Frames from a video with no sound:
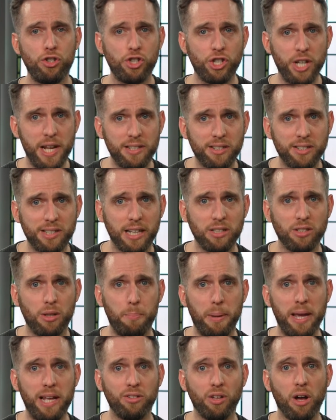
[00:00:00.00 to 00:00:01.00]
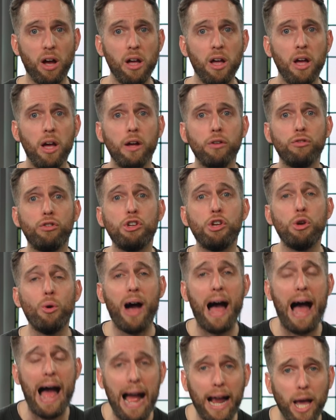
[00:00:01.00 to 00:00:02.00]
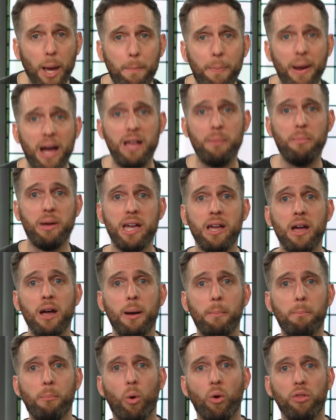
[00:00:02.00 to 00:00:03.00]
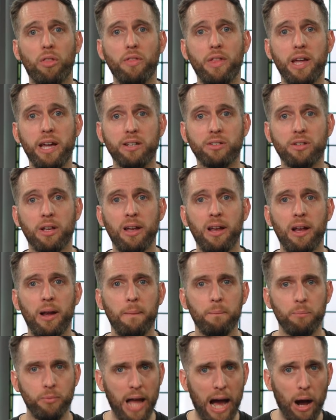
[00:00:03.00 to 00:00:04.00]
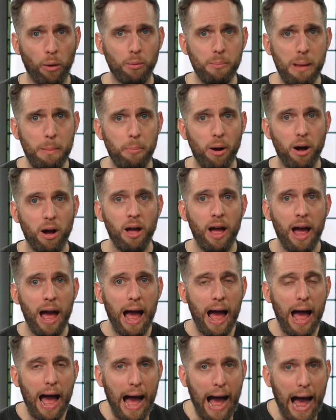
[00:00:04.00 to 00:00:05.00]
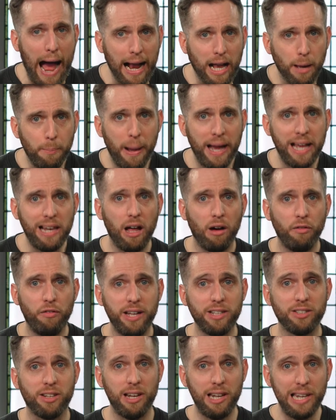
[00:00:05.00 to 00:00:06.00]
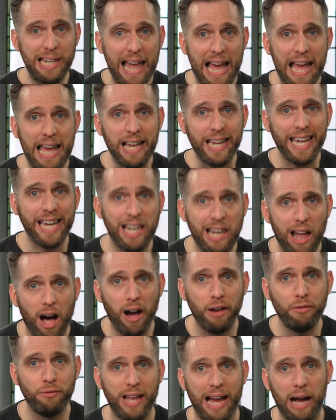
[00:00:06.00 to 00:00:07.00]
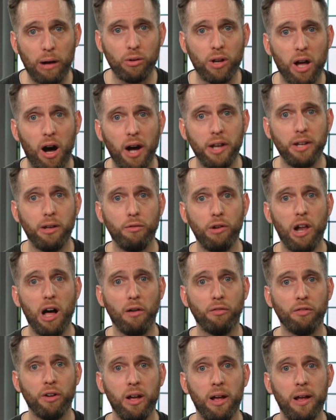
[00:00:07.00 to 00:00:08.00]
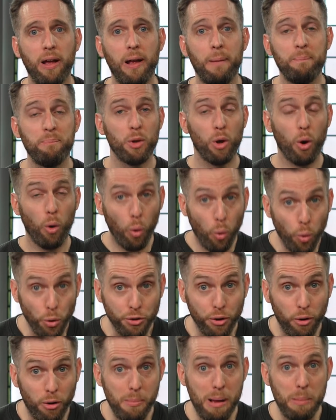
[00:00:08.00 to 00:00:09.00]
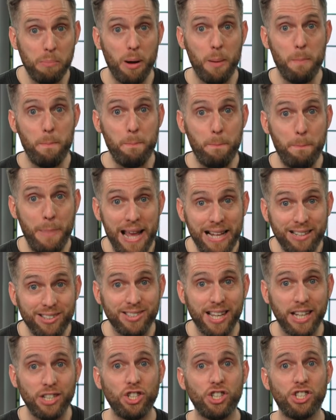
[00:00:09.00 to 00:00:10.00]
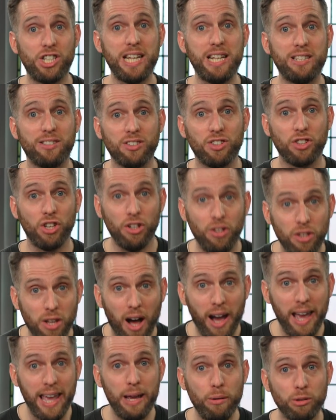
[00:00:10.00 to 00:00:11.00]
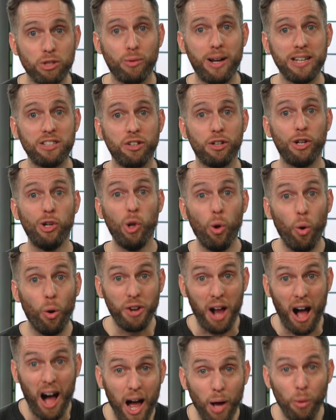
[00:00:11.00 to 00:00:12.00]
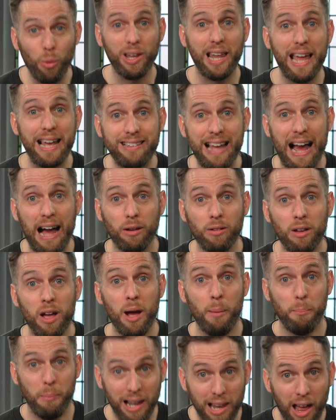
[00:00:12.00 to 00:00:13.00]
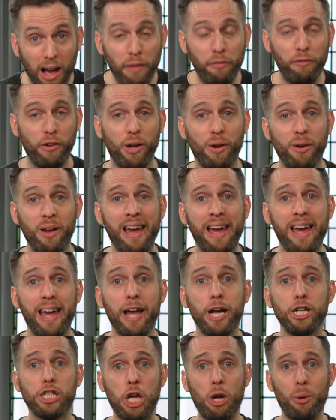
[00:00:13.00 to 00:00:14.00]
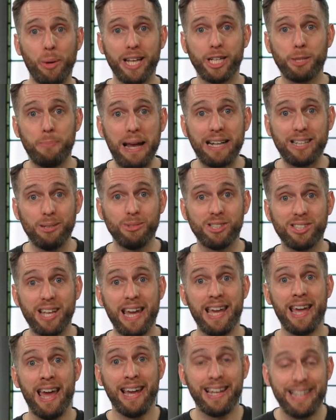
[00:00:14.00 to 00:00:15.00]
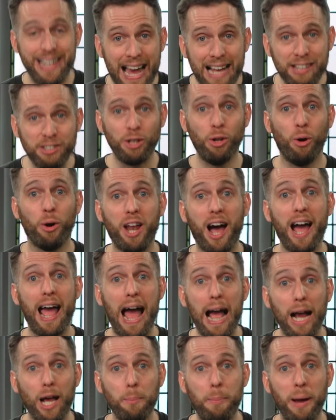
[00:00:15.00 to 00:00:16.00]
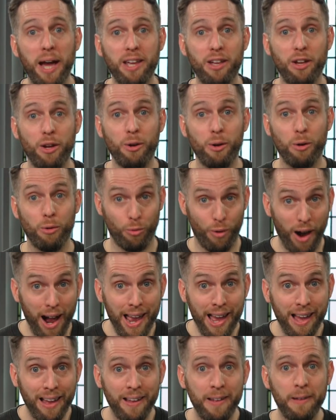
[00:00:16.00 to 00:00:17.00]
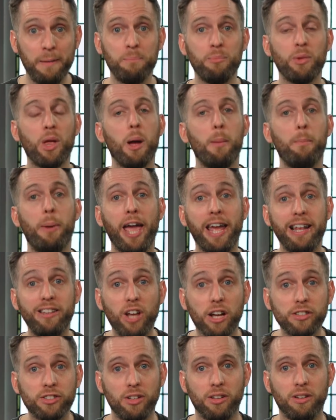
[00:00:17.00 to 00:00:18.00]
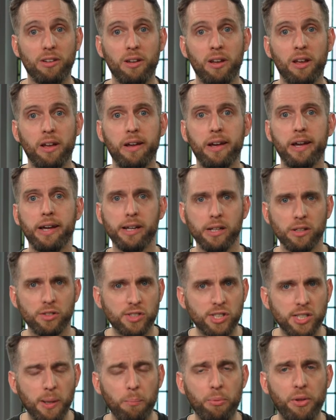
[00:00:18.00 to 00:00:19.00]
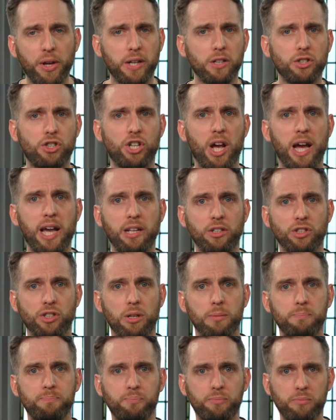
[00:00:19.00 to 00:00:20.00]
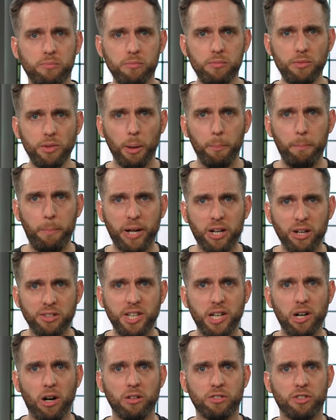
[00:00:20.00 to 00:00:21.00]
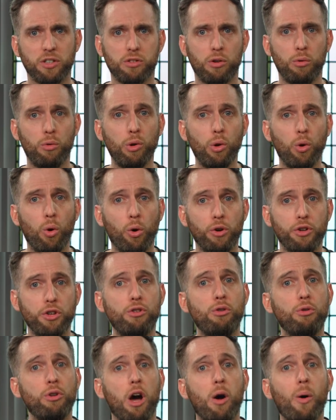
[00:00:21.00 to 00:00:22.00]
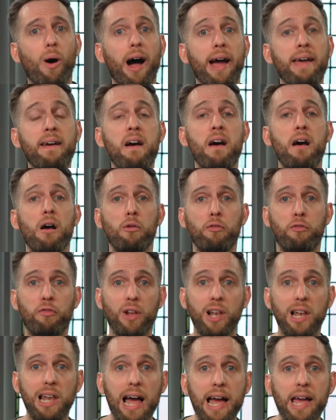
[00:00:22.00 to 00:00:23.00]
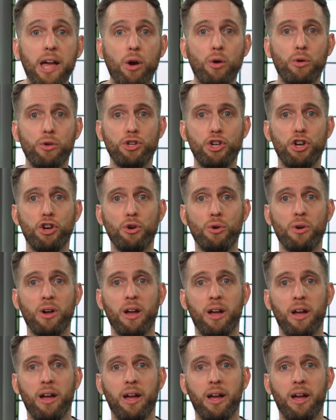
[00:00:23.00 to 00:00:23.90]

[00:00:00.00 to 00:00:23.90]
Jesus says to Peter, "Do you agape me more than these?" Now remember, agape love is laying your life down kind of love. Also remember, Peter said to Jesus the night he was arrested, "Lord, I will lay down my life for you." So you would expect him to say, "Yes, Lord, I agape you," right? But he doesn't. Something has changed because he answers, "Lord, you know I phileo you."